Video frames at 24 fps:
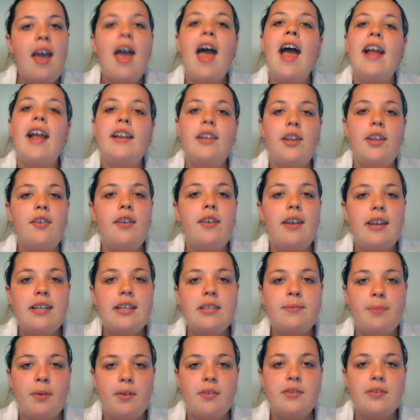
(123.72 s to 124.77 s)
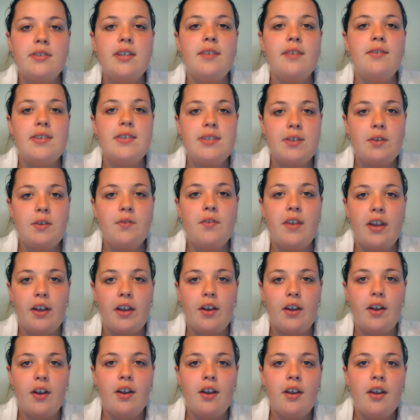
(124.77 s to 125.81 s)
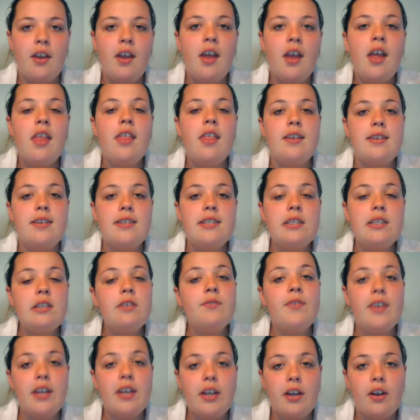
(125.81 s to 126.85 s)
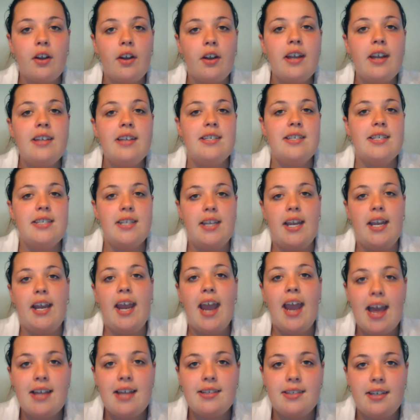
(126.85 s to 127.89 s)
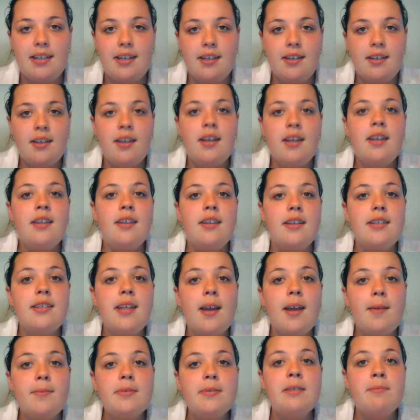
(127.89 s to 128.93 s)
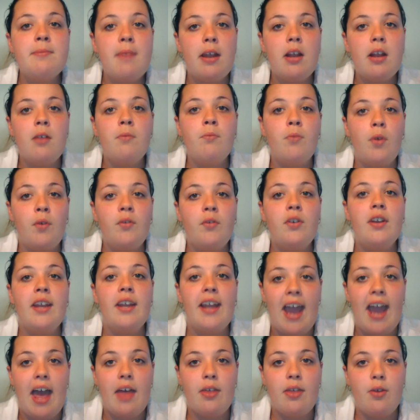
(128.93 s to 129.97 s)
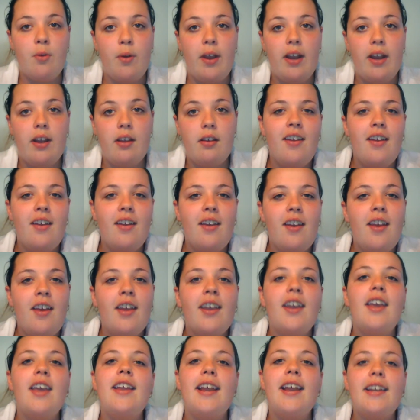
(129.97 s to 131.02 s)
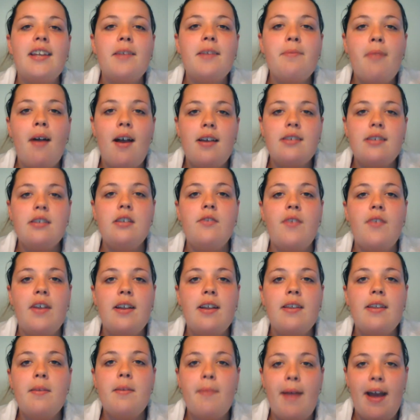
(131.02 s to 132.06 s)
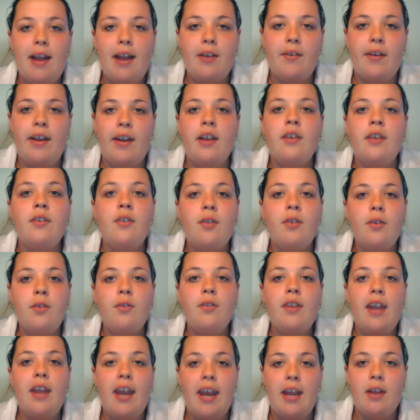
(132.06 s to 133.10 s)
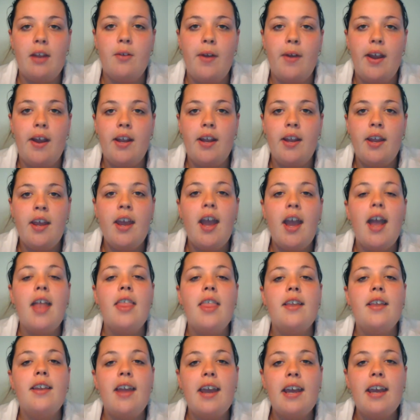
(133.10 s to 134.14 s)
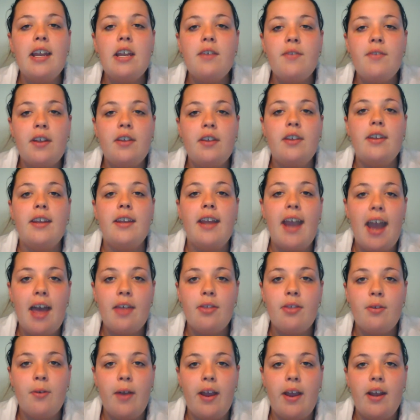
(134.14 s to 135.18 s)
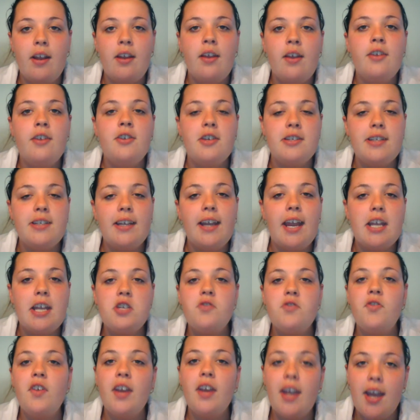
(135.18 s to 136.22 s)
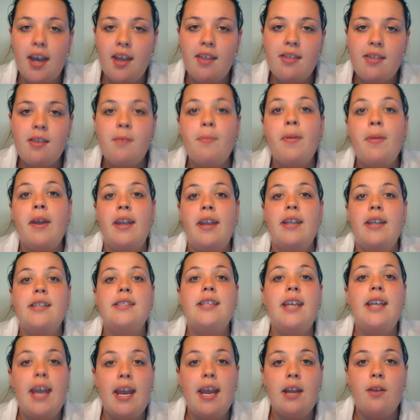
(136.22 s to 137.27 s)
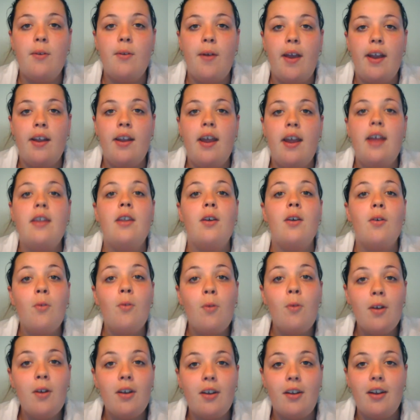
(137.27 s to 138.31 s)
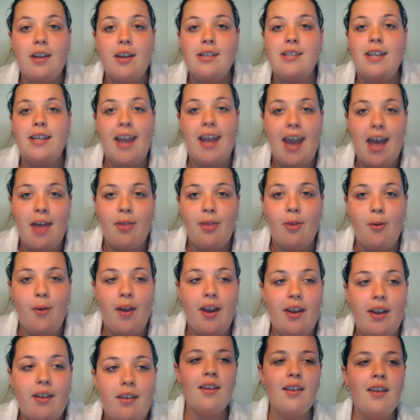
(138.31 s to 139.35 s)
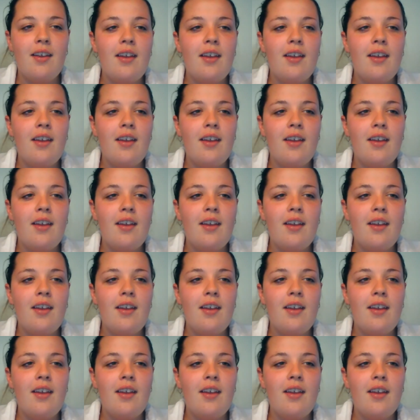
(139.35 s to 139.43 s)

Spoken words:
Add 2 teaspoons of distilled vinegar. The distilled vinegar is acetic acid. This helps the metal move to the cathode. Connect the positive end of the battery to the anode and the negative end to the cathode. Just in case you forget, the penny is the anode and the quarter is the cathode.